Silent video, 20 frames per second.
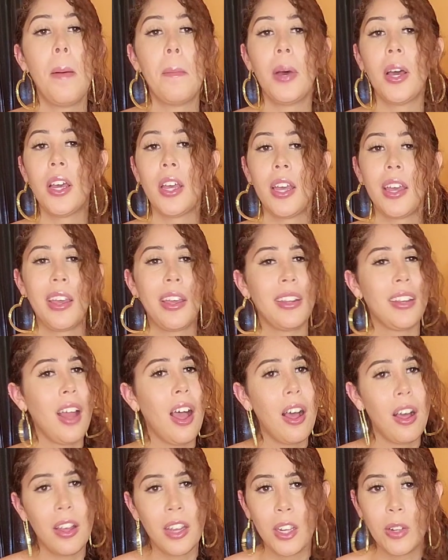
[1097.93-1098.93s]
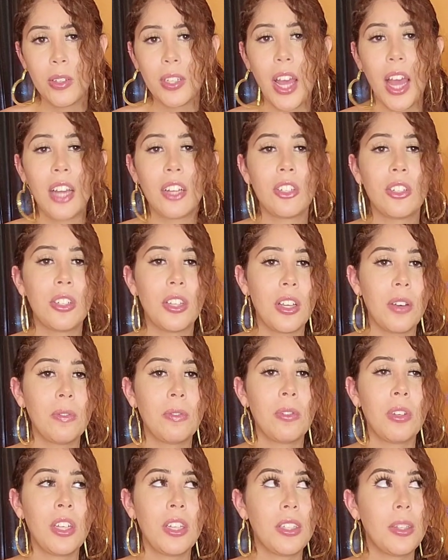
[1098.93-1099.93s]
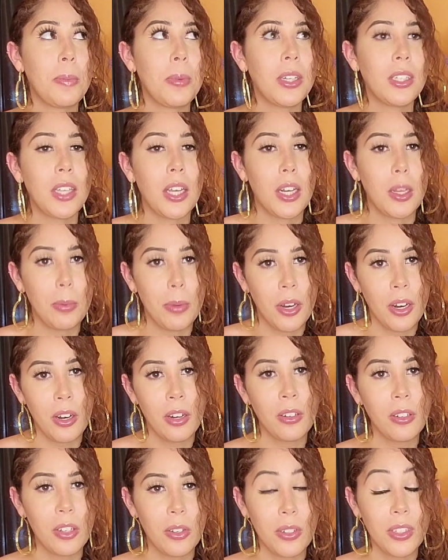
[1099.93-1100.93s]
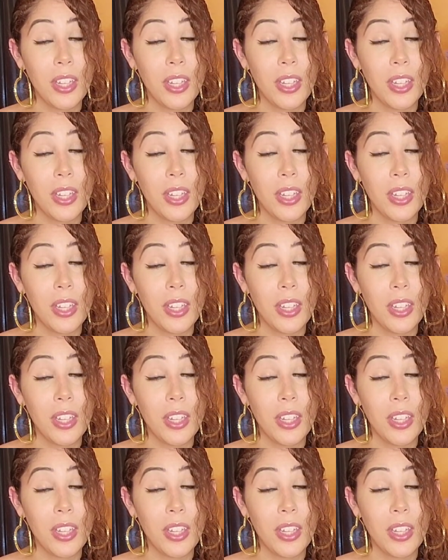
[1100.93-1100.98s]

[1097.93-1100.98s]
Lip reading: But, nah, he was actually, he's a big teddy bear.